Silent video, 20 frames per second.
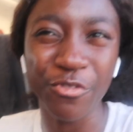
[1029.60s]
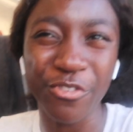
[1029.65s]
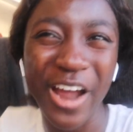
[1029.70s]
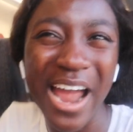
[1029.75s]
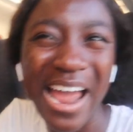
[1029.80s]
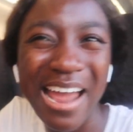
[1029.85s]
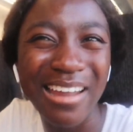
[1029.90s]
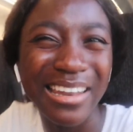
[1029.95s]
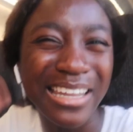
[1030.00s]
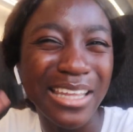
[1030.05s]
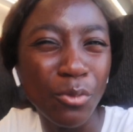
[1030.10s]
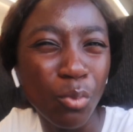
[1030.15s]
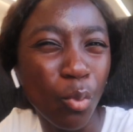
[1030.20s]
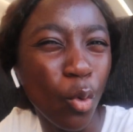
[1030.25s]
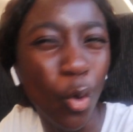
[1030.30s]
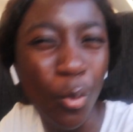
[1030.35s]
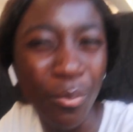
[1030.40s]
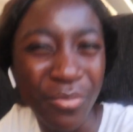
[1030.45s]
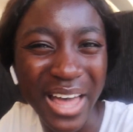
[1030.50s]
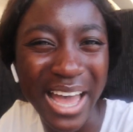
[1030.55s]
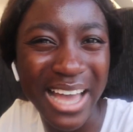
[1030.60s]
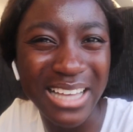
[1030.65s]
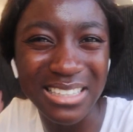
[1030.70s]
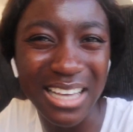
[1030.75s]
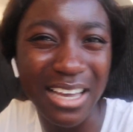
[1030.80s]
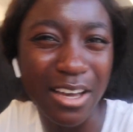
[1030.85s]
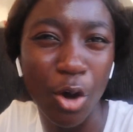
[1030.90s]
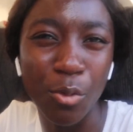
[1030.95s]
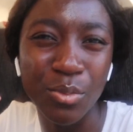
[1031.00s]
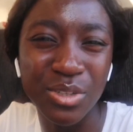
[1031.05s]
fairly warm there, it's
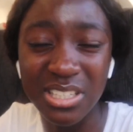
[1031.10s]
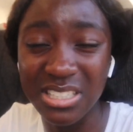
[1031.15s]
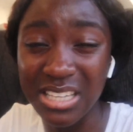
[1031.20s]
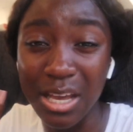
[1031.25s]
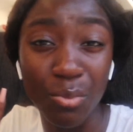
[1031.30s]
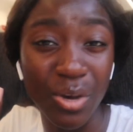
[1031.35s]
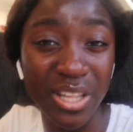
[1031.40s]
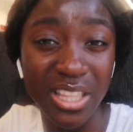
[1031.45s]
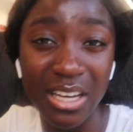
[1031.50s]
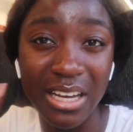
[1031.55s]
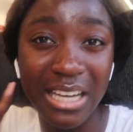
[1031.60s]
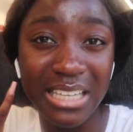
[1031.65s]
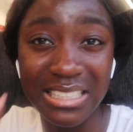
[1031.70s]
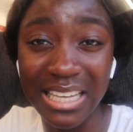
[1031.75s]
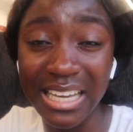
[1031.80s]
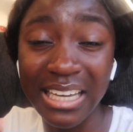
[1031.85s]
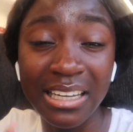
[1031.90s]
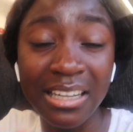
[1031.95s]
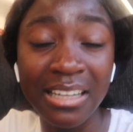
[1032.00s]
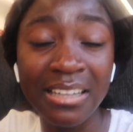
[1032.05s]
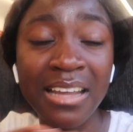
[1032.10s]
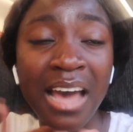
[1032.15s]
like almost the same weather as England.